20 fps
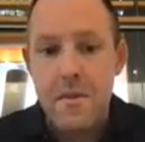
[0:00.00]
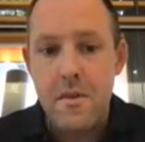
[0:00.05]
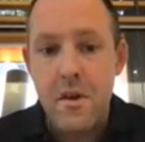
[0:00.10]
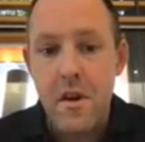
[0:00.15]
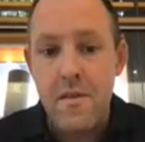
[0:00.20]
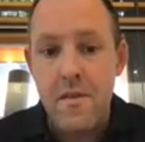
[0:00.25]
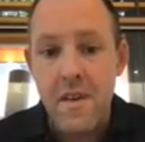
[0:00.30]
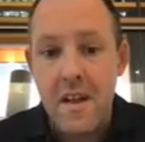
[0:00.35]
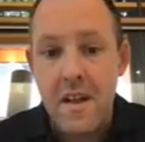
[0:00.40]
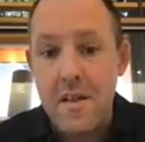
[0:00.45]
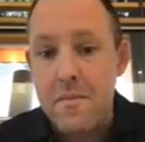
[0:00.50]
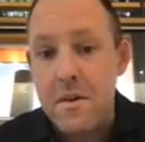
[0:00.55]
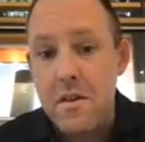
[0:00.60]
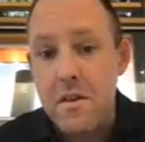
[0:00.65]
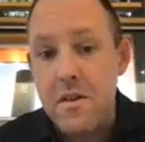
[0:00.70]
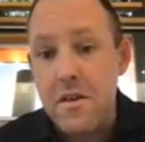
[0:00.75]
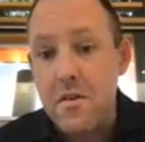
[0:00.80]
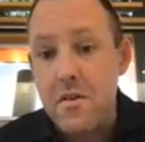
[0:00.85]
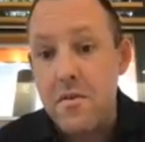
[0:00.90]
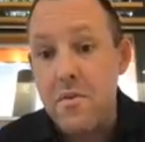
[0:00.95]
Covalent
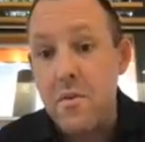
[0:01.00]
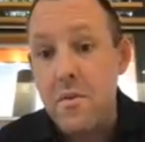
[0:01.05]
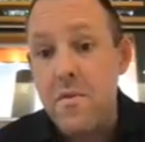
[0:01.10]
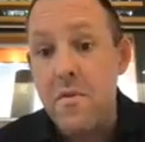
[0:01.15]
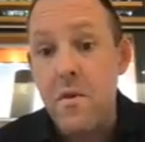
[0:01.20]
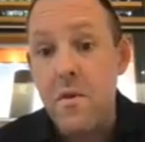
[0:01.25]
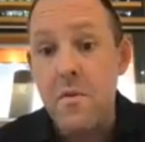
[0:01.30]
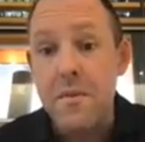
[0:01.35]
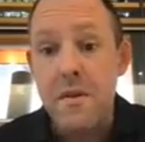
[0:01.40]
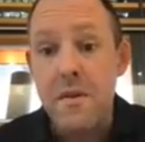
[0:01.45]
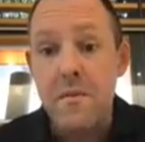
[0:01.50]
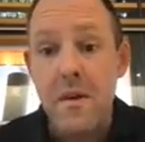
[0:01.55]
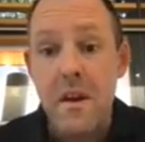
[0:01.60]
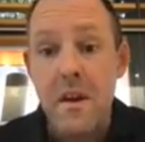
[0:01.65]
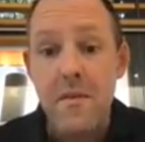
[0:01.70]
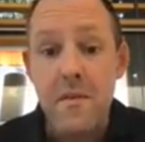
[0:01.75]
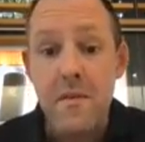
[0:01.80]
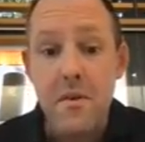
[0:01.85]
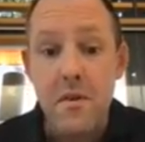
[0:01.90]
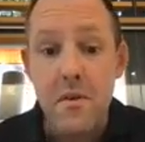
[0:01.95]
molecules will form in one
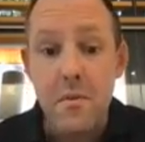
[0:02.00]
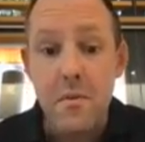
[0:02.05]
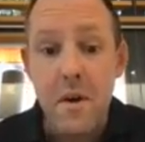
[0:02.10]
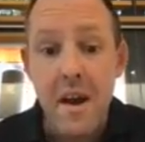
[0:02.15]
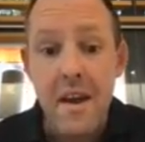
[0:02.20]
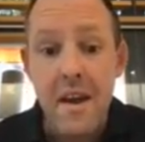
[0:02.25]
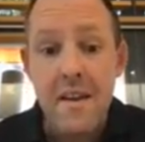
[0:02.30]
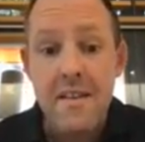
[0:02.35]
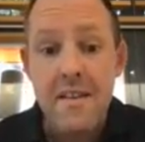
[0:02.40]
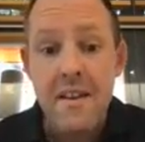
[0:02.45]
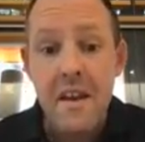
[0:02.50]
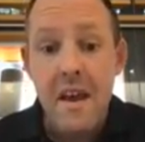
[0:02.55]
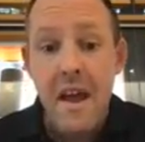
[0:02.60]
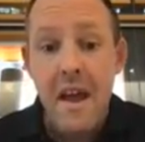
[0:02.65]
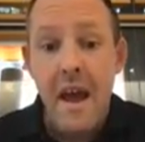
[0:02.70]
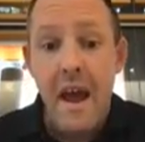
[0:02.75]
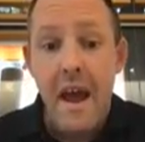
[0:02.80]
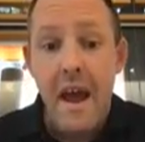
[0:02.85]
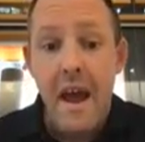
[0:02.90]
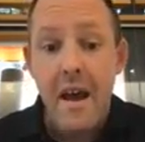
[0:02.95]
of two ways.
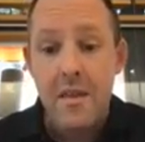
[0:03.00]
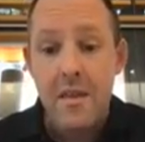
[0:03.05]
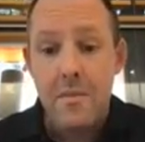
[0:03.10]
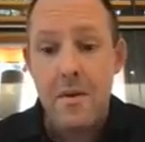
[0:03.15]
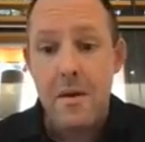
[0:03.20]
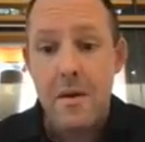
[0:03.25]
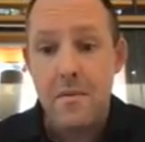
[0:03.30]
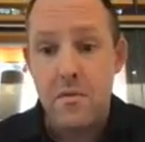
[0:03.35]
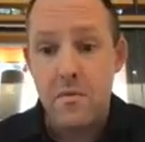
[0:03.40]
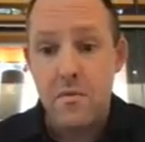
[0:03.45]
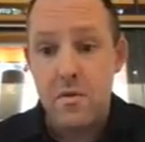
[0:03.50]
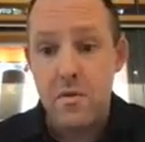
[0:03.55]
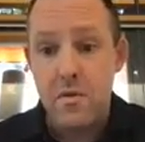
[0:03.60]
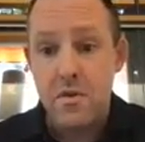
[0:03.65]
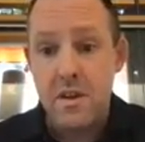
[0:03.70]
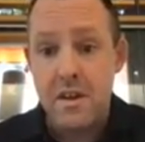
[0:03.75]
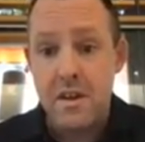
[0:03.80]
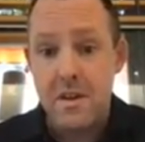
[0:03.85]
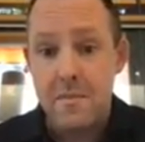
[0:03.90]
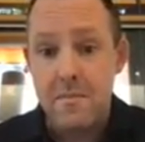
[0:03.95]
At the moment we're
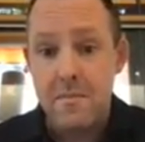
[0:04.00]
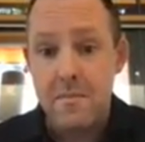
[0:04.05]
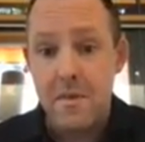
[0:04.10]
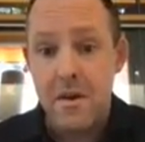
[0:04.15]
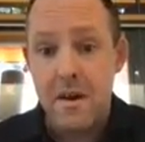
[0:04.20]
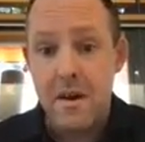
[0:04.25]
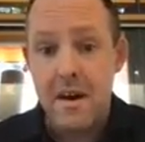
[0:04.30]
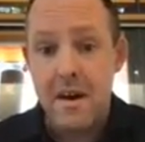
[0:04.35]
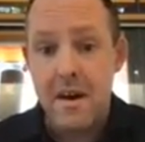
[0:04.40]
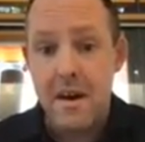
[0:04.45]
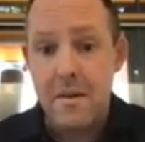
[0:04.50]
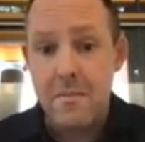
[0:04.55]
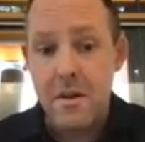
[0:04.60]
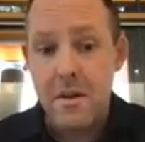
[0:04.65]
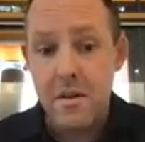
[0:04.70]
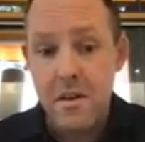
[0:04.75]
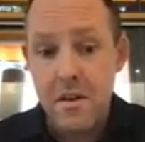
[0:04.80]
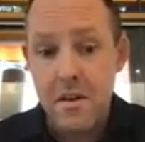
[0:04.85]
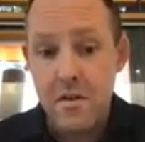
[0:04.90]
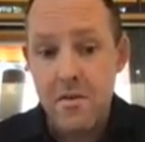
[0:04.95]
looking at
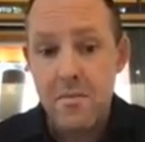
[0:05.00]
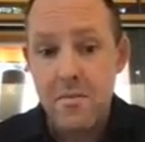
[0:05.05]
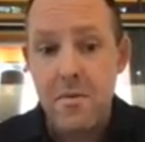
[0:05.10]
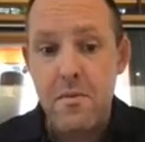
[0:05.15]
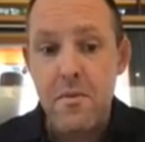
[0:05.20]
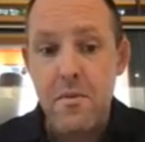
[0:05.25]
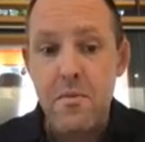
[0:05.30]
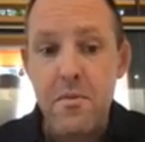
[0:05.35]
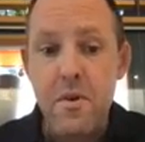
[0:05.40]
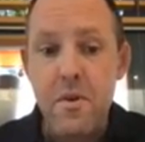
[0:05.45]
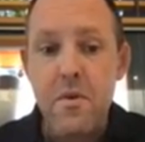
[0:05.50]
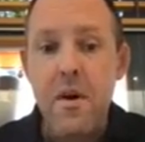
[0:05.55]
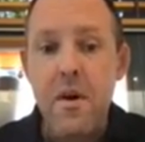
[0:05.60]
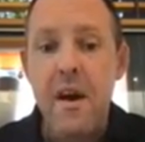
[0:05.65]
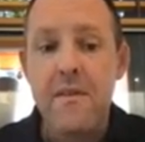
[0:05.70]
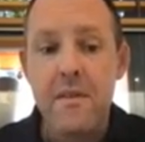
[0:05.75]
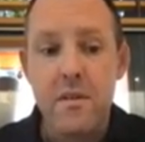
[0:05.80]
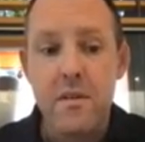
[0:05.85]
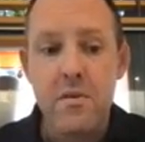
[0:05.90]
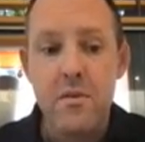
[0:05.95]
molecules, but we will
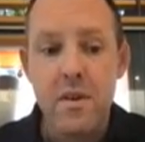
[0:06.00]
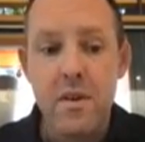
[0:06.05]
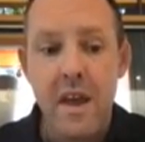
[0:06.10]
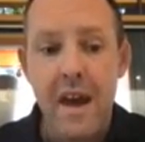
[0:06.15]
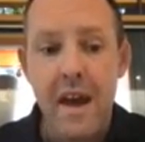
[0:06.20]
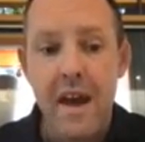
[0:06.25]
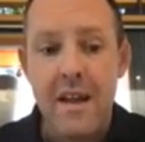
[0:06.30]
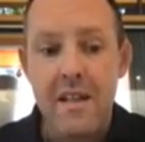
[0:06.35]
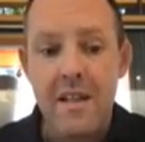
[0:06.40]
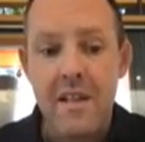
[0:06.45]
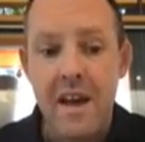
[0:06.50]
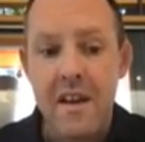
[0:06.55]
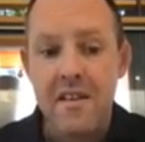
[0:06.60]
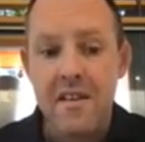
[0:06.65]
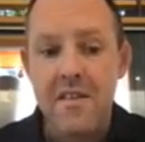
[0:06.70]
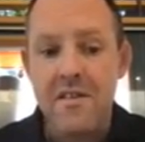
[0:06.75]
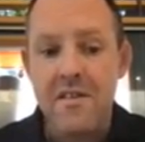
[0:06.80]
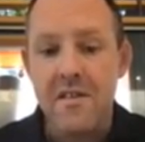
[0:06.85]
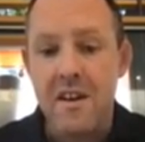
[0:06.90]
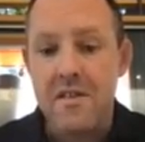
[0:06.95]
have a look at
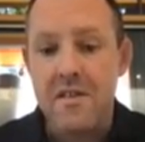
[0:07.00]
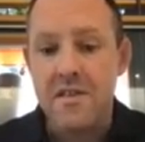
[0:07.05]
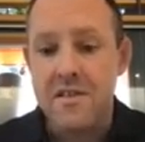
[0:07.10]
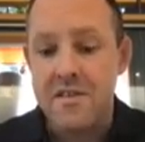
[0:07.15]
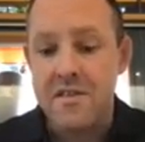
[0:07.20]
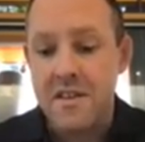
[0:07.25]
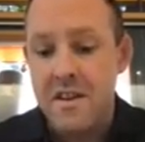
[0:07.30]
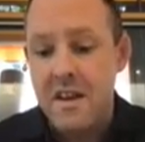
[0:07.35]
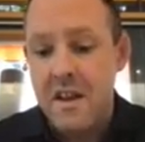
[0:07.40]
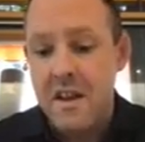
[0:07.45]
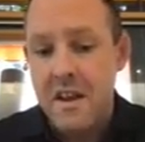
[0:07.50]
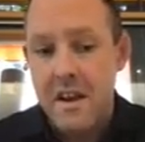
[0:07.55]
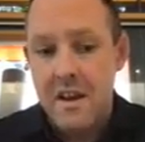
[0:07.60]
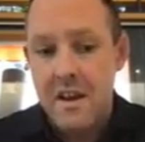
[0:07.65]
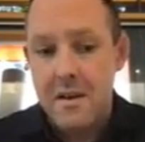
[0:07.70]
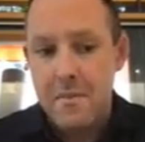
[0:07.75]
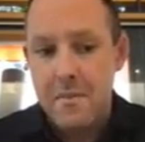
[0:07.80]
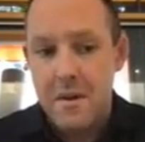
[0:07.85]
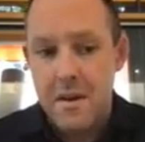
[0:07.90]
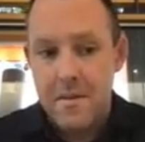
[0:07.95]
lattice structures
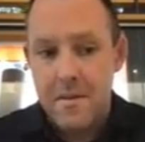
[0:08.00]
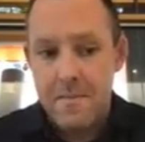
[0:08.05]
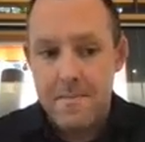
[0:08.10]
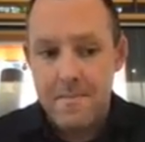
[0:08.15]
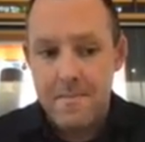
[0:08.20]
in a bit.